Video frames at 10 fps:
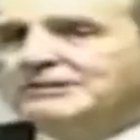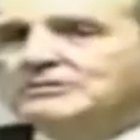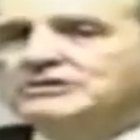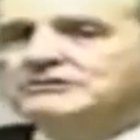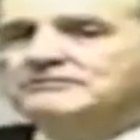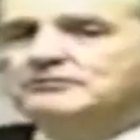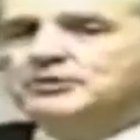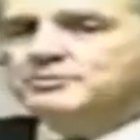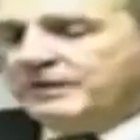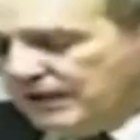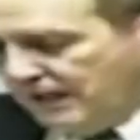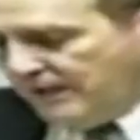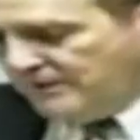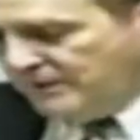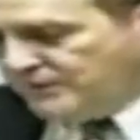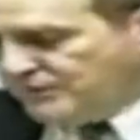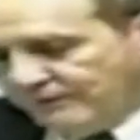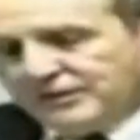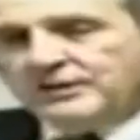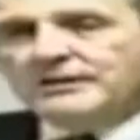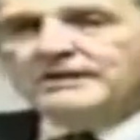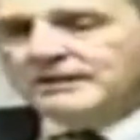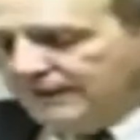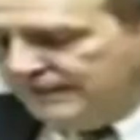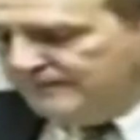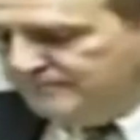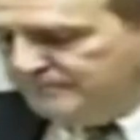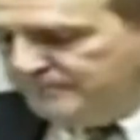Revolution, which began in 1789.